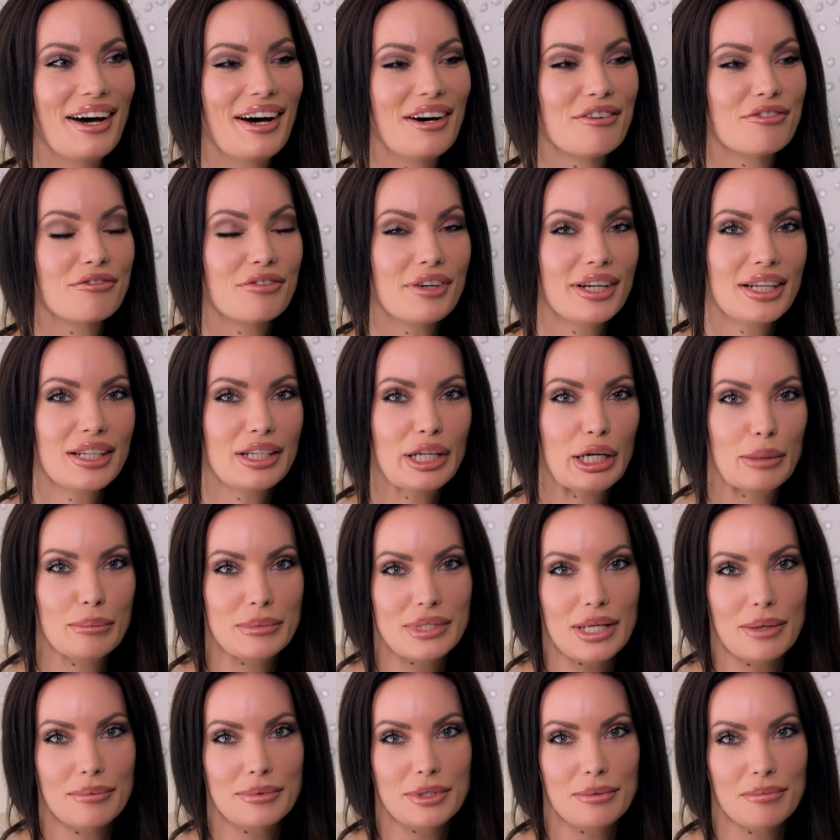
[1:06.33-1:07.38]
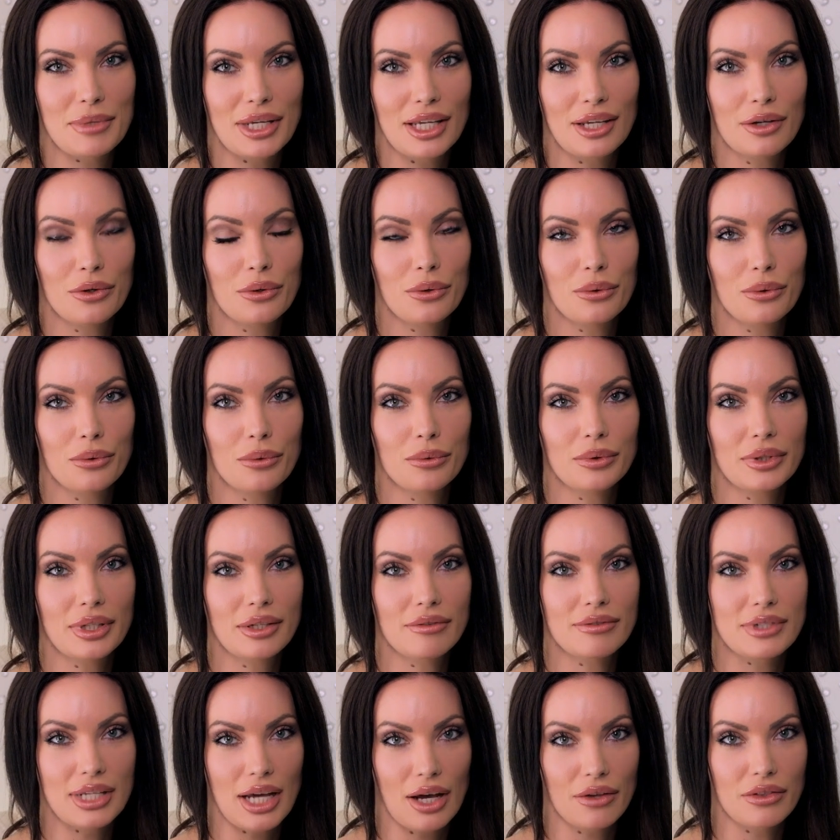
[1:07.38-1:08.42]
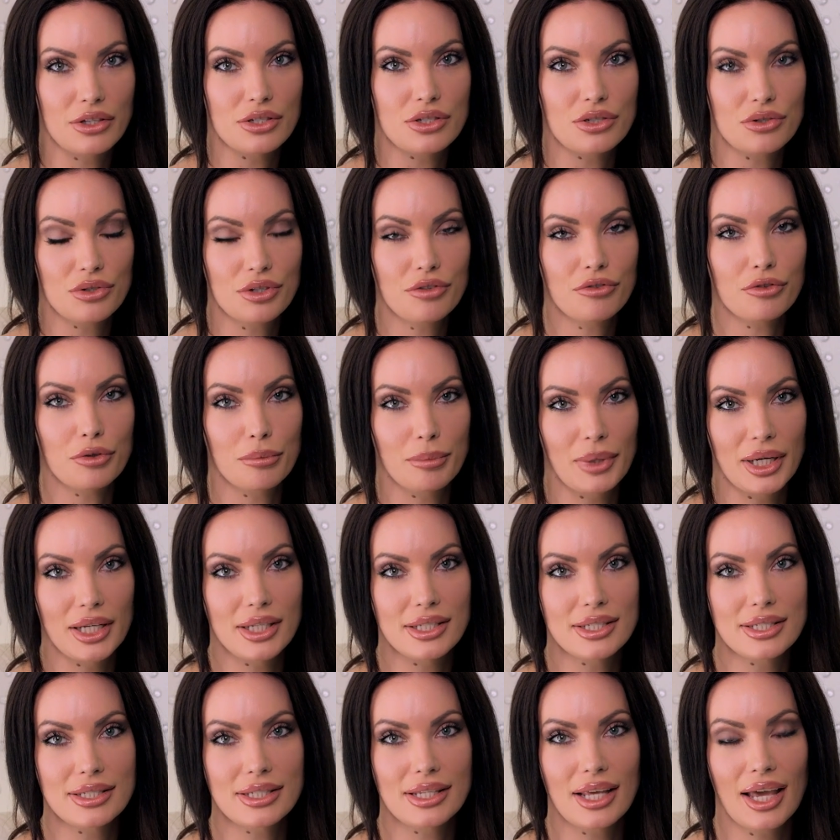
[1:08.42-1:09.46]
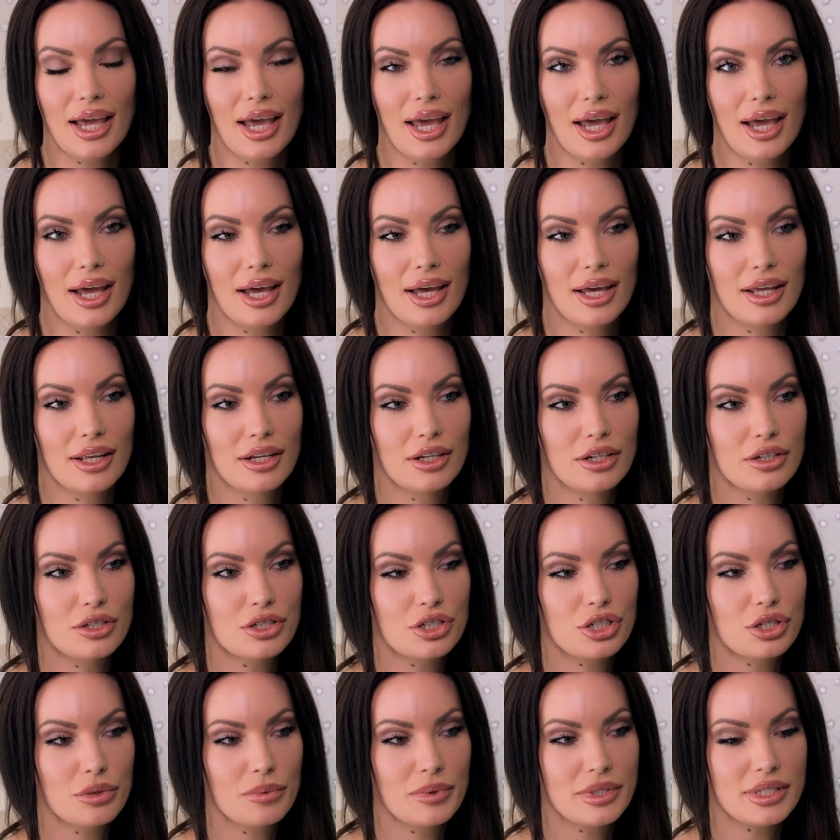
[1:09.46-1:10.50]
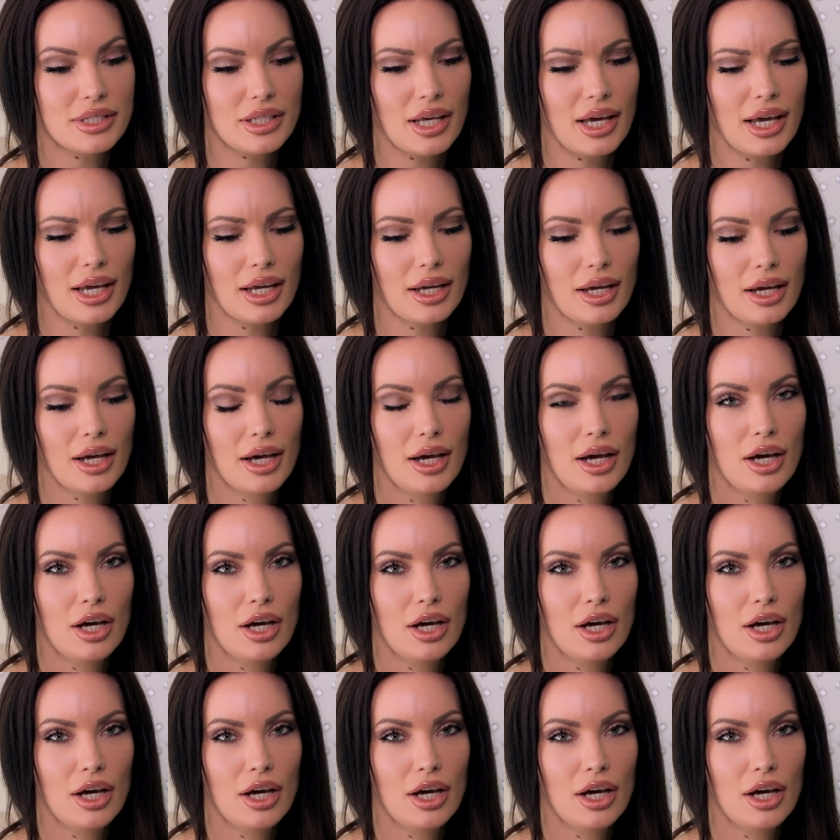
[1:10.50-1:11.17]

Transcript: friend comes up to me who lived down the street from us, and she was like,